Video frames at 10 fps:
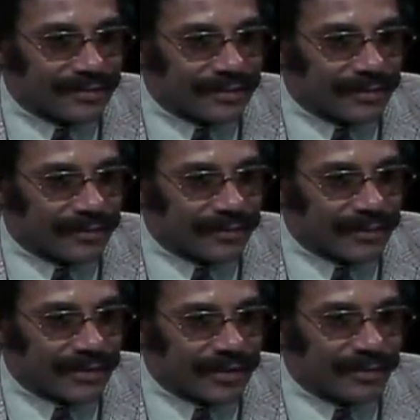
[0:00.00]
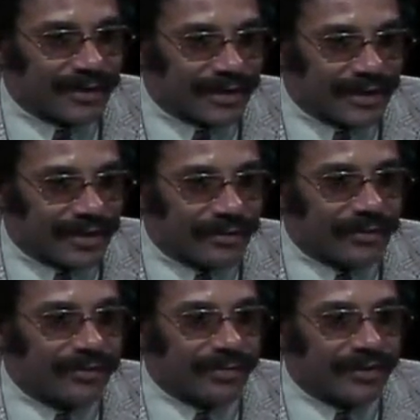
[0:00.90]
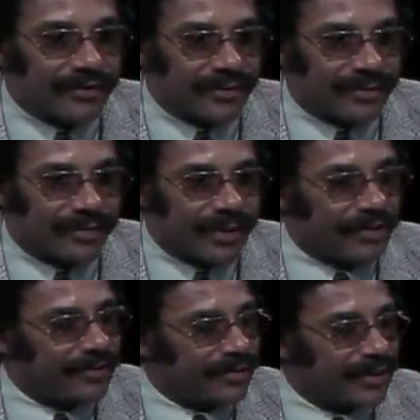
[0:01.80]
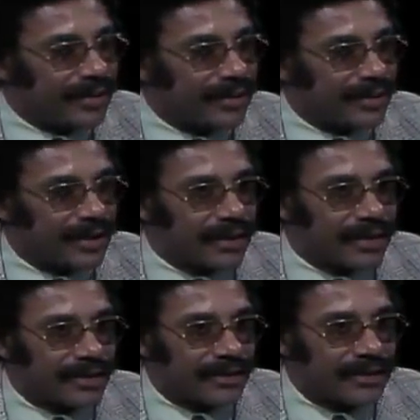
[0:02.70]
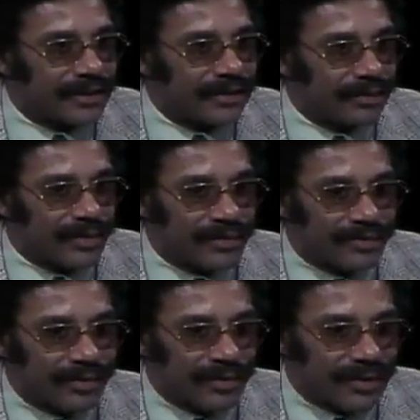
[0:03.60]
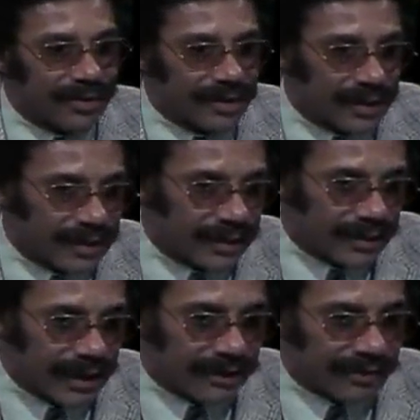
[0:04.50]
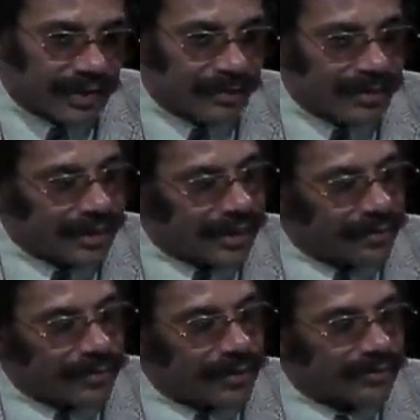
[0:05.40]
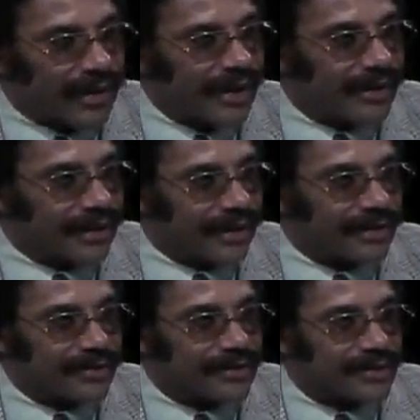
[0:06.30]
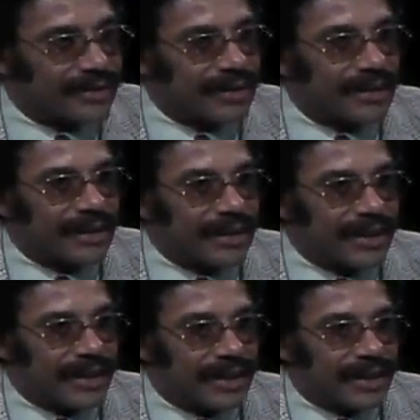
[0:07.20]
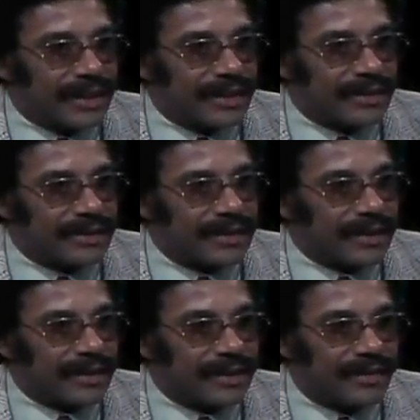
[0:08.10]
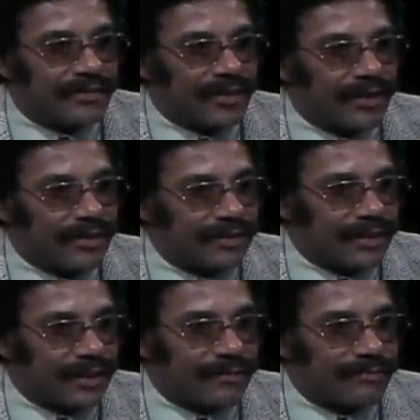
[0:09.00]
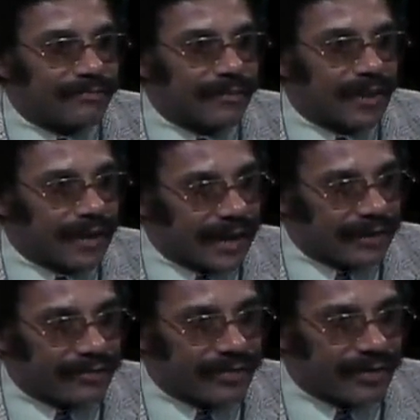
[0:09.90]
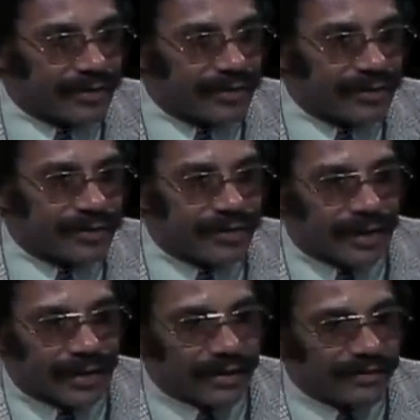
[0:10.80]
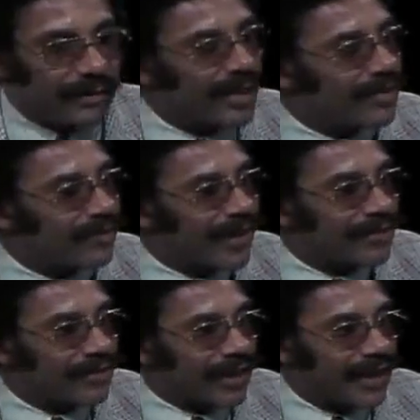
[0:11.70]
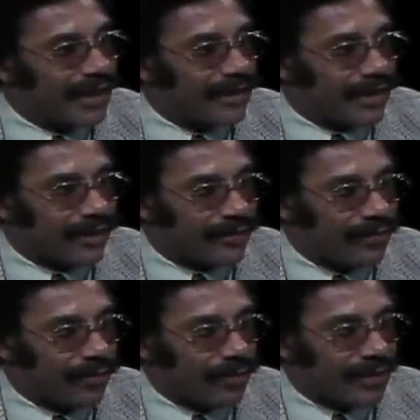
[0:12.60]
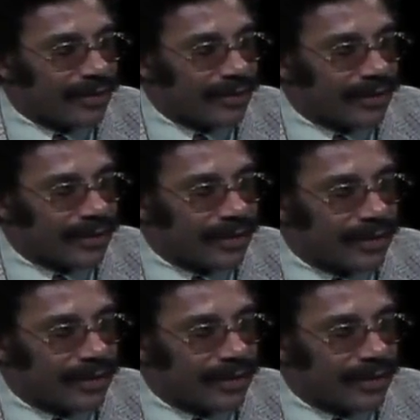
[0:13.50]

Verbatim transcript: the, the gentleman that introduced me to parachuting uh, here in Minnesota uh, has a company now that builds hang gliders. And uh, he started um, last year, and I guess they manufactured a hang glider for me. Uh,